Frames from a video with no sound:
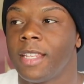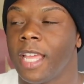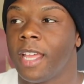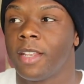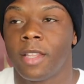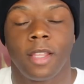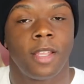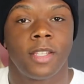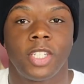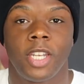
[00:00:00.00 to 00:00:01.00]
that
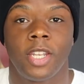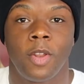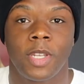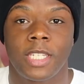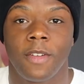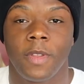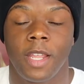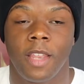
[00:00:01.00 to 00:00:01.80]
shit is on itself in the